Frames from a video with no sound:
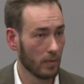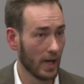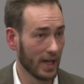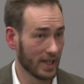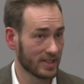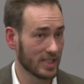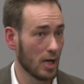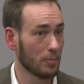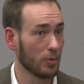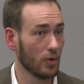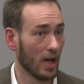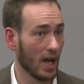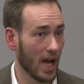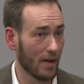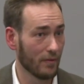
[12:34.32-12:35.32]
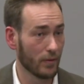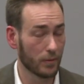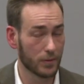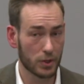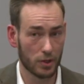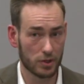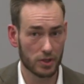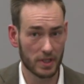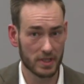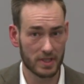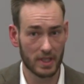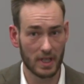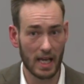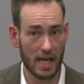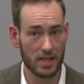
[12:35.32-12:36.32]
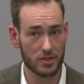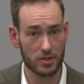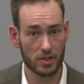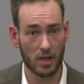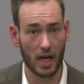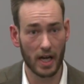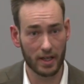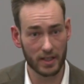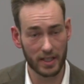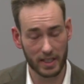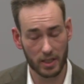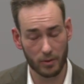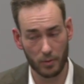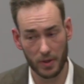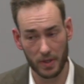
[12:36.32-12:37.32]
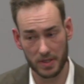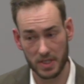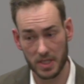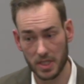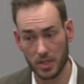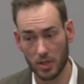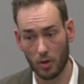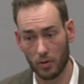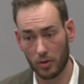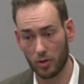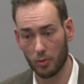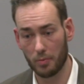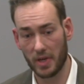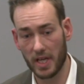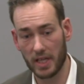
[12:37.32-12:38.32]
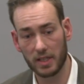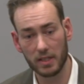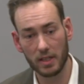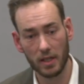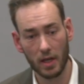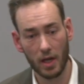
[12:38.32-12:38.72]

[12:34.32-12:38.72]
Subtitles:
An example I have of such is that last year I connected with a CEO in Copenhagen